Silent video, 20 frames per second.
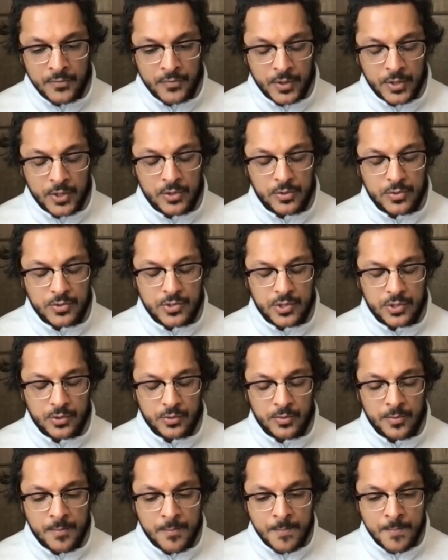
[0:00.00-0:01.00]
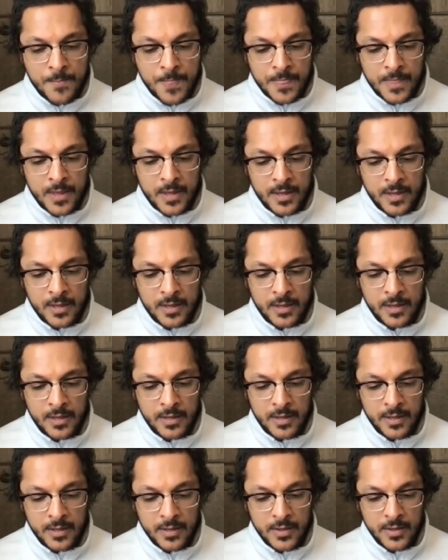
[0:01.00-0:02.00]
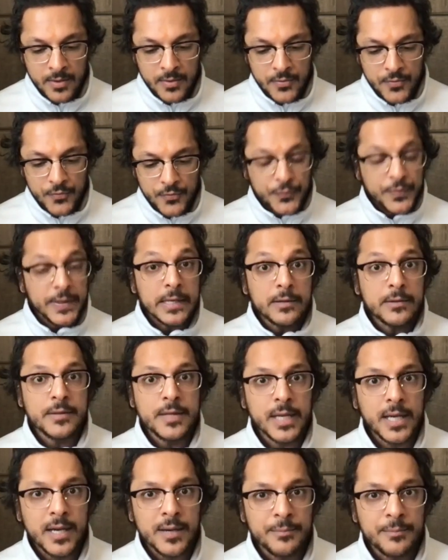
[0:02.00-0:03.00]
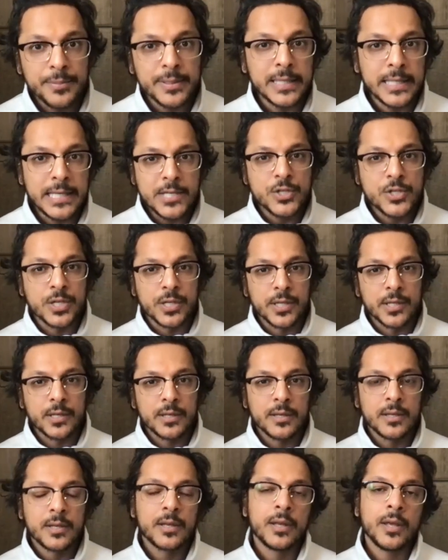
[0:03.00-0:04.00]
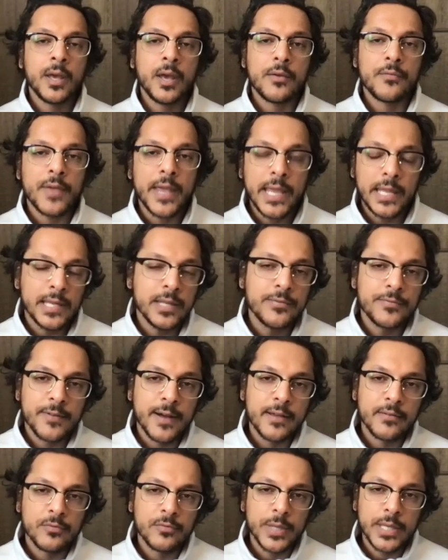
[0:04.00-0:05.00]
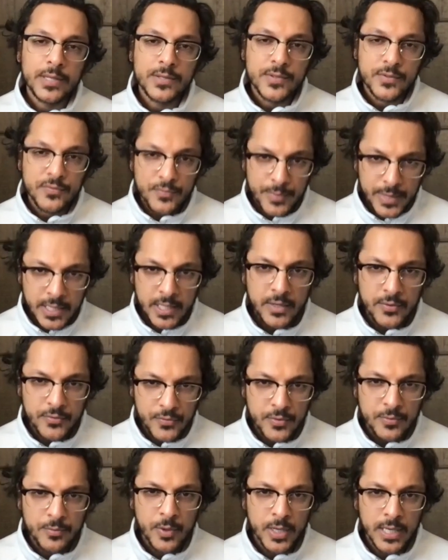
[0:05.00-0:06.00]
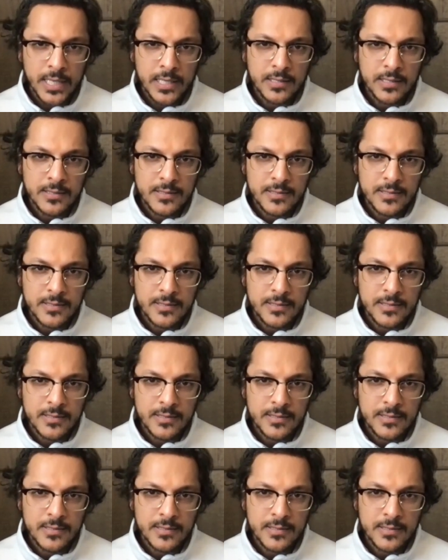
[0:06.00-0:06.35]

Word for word: for you to feel the completion of 85 weeks of meaningful mornings